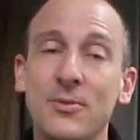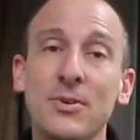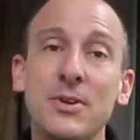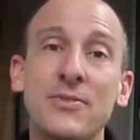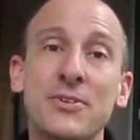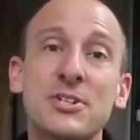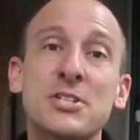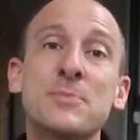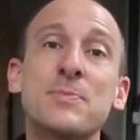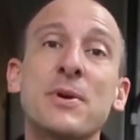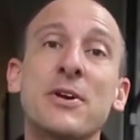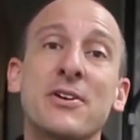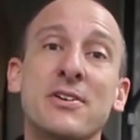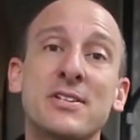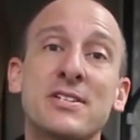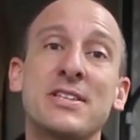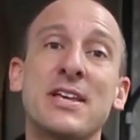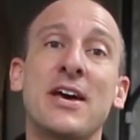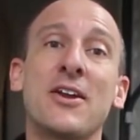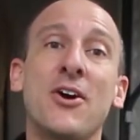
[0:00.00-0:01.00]
We've
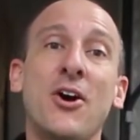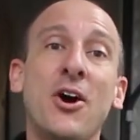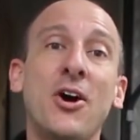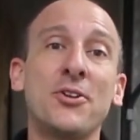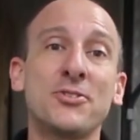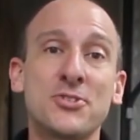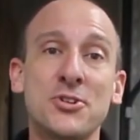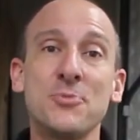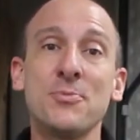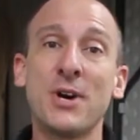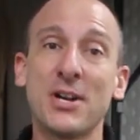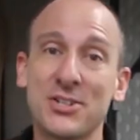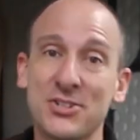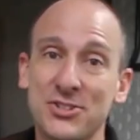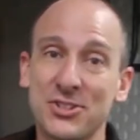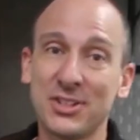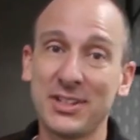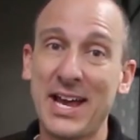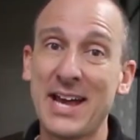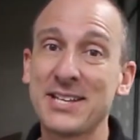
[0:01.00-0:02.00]
experienced that all too
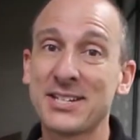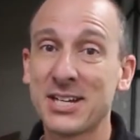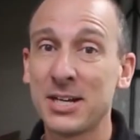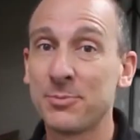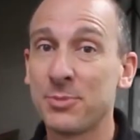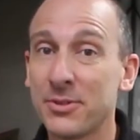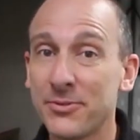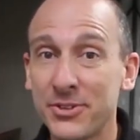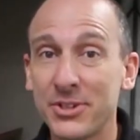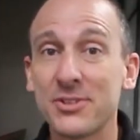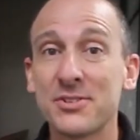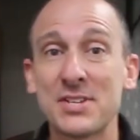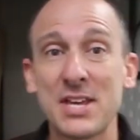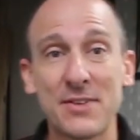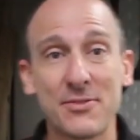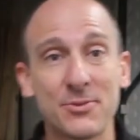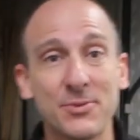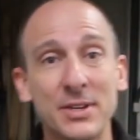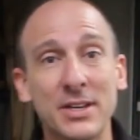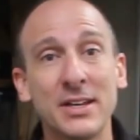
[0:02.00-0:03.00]
much the last couple of years,
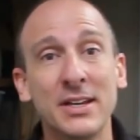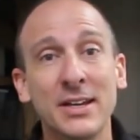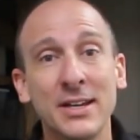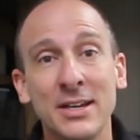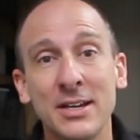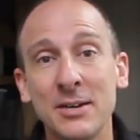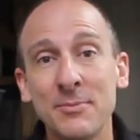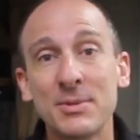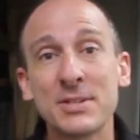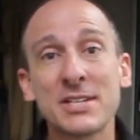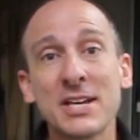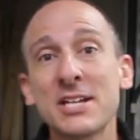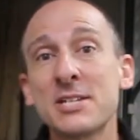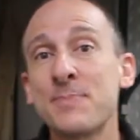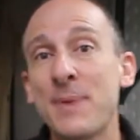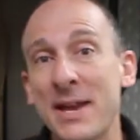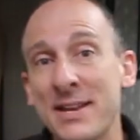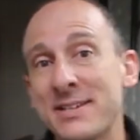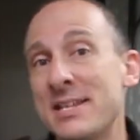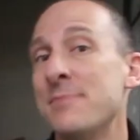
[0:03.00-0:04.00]
haven't we? Besides
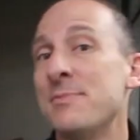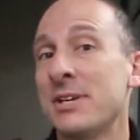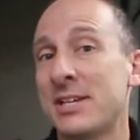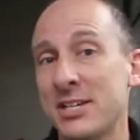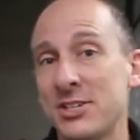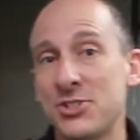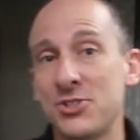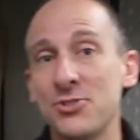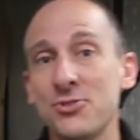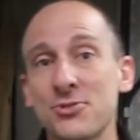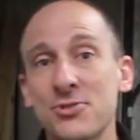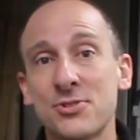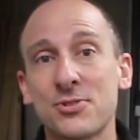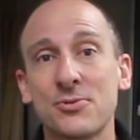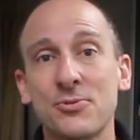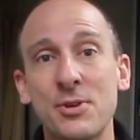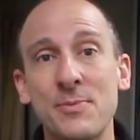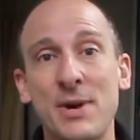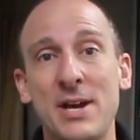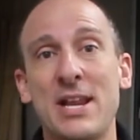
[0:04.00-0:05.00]
pandemic issues,
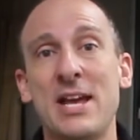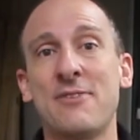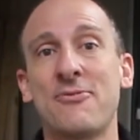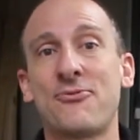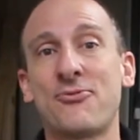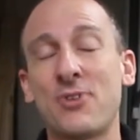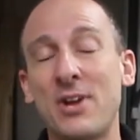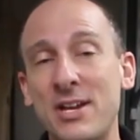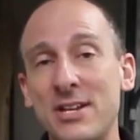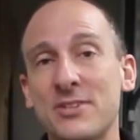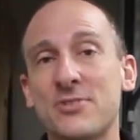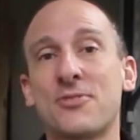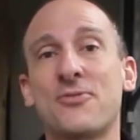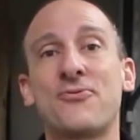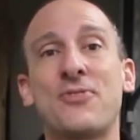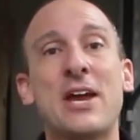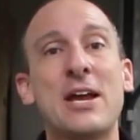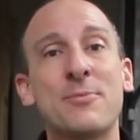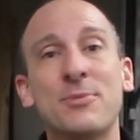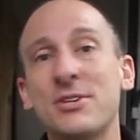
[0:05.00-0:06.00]
we might have friends or
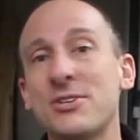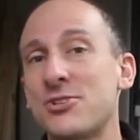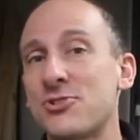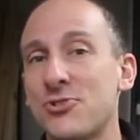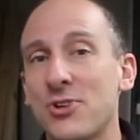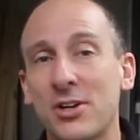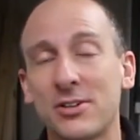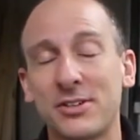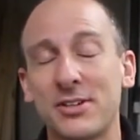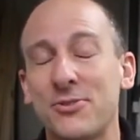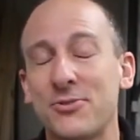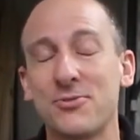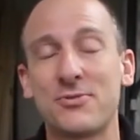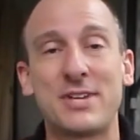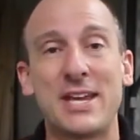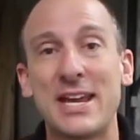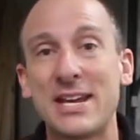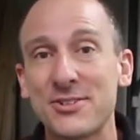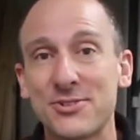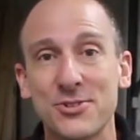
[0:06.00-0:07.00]
family struggling through
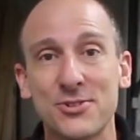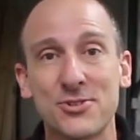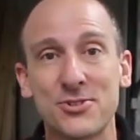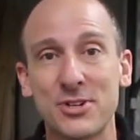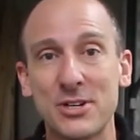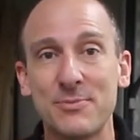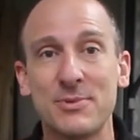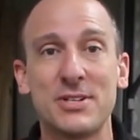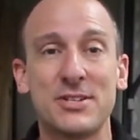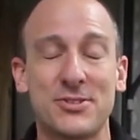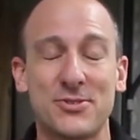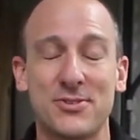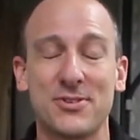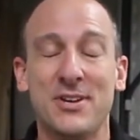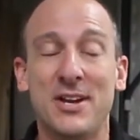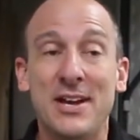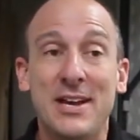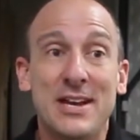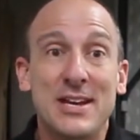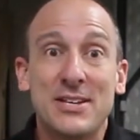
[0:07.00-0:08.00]
cancer treatments
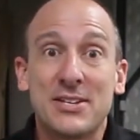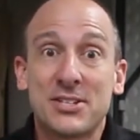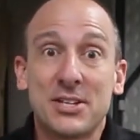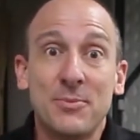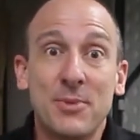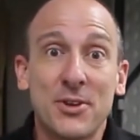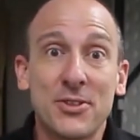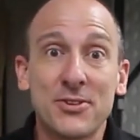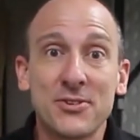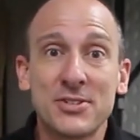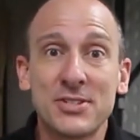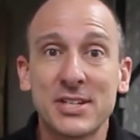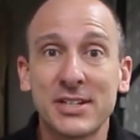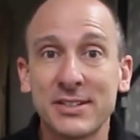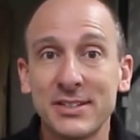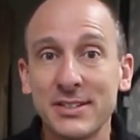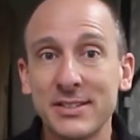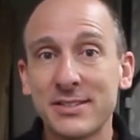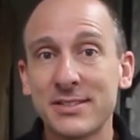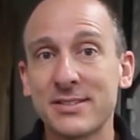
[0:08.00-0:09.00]
or some other
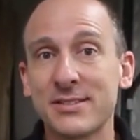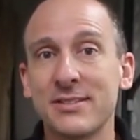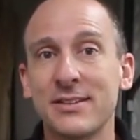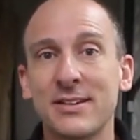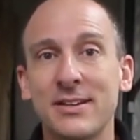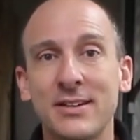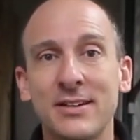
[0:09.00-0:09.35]
sickness.